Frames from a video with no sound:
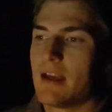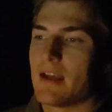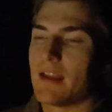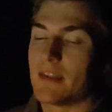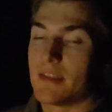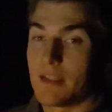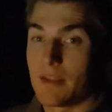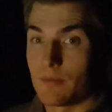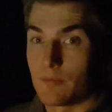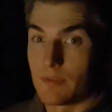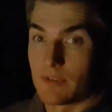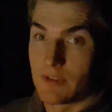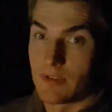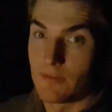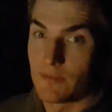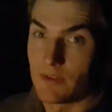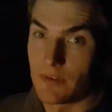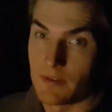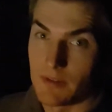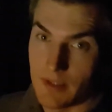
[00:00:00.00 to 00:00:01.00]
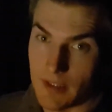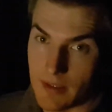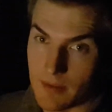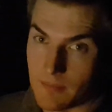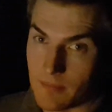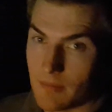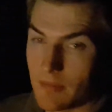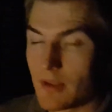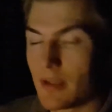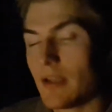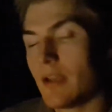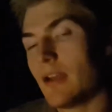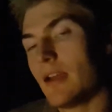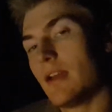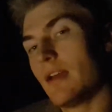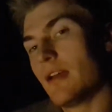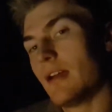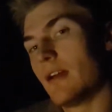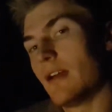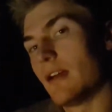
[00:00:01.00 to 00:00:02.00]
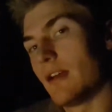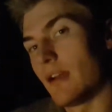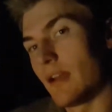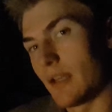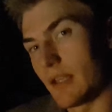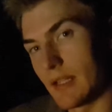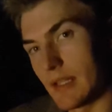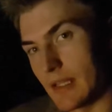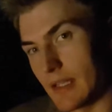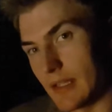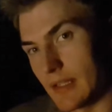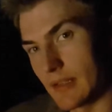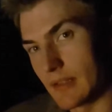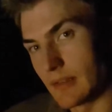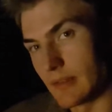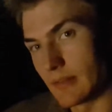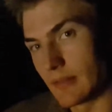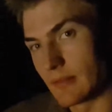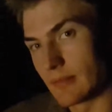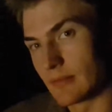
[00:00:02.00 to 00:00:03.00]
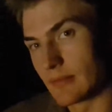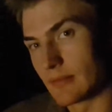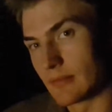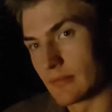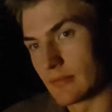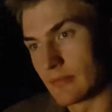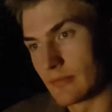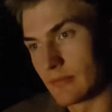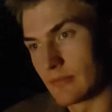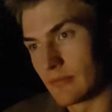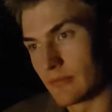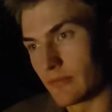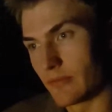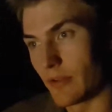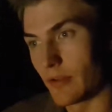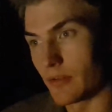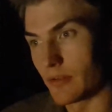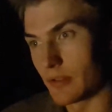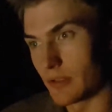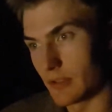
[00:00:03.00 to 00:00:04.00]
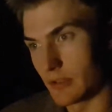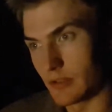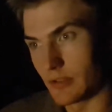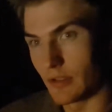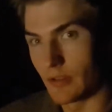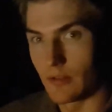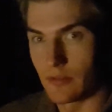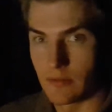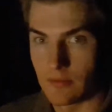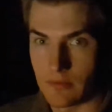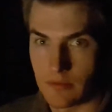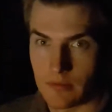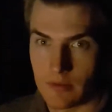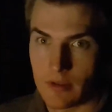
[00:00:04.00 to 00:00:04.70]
And then once I've done them, I can focus on